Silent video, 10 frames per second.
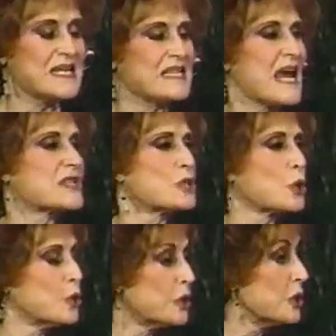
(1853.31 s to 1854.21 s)
He takes the
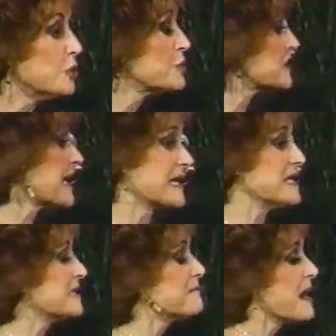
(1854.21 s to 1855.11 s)
good in you, just like he
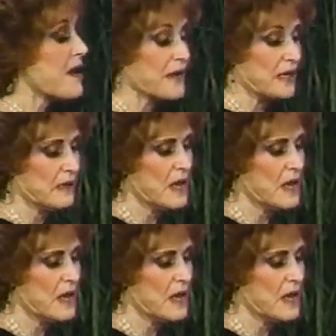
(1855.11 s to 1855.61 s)
did Mary.